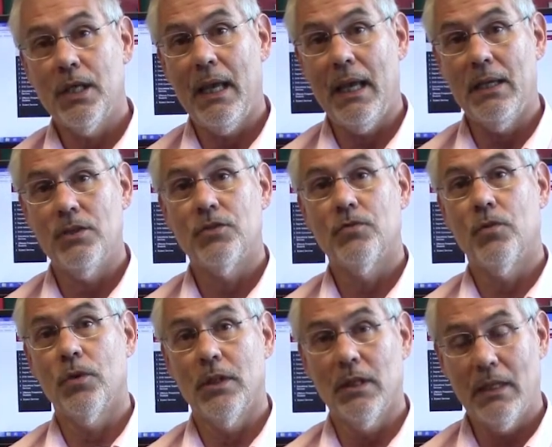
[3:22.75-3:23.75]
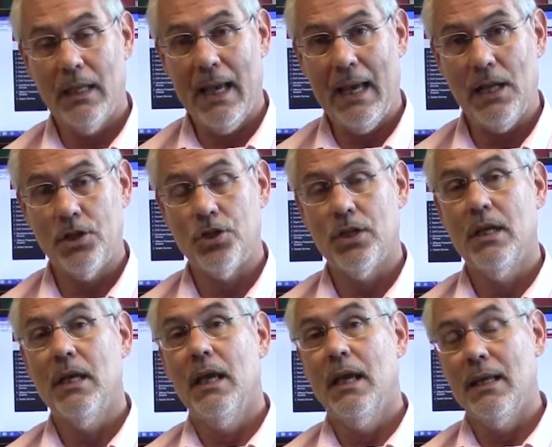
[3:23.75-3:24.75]
case for the detached
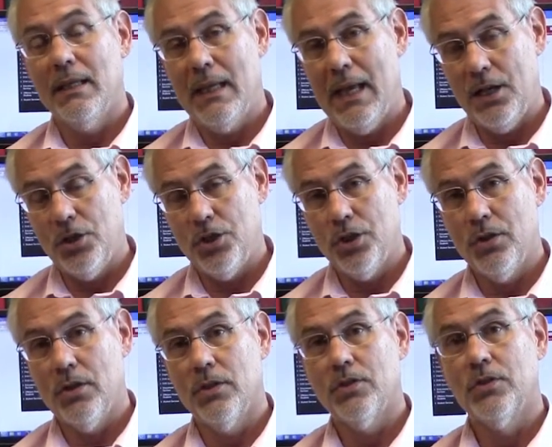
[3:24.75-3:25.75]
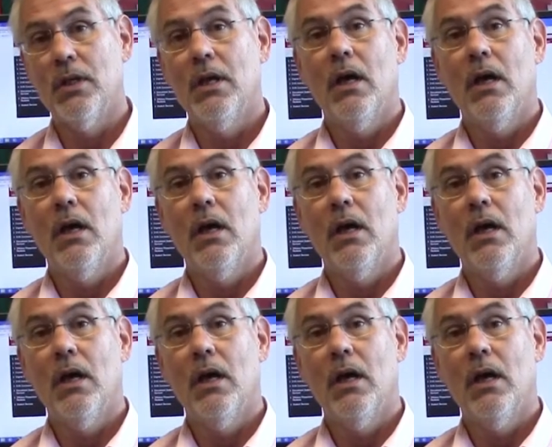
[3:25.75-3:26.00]
and attached units,